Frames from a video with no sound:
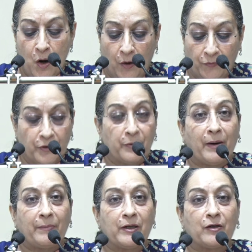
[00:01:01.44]
of the
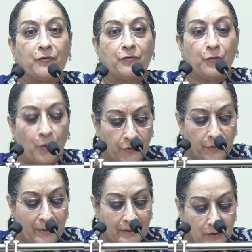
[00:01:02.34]
Republic of North
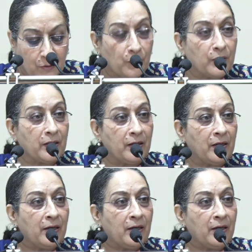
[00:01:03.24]
Macedonia,